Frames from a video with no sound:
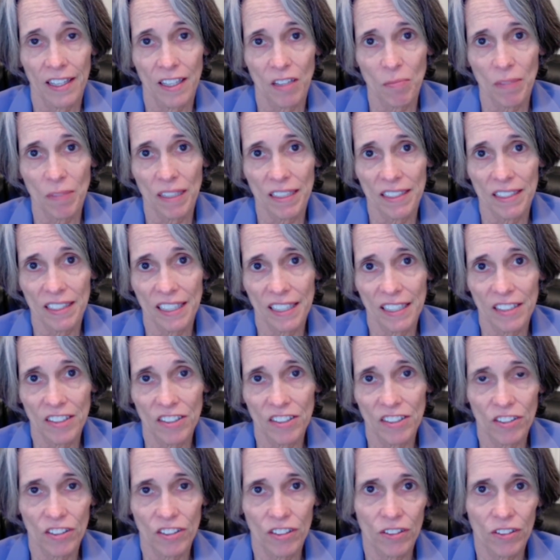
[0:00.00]
that
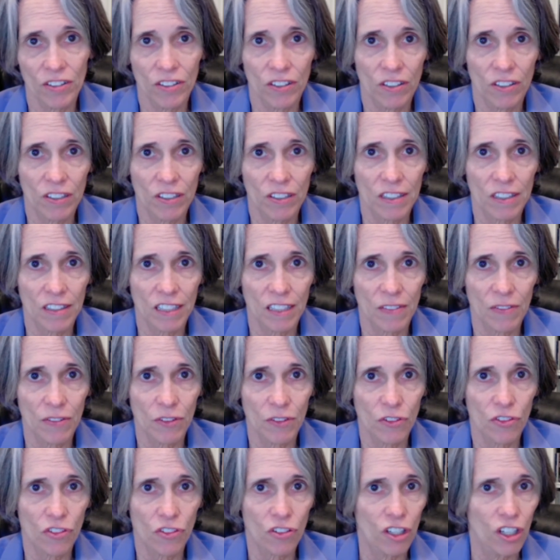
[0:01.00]
maintains their glucose
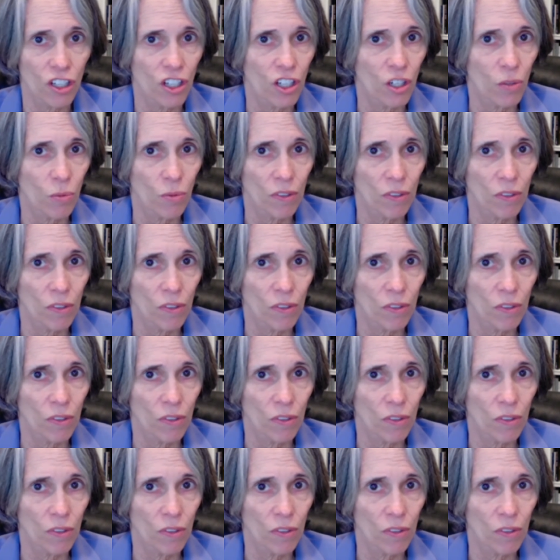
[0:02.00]
levels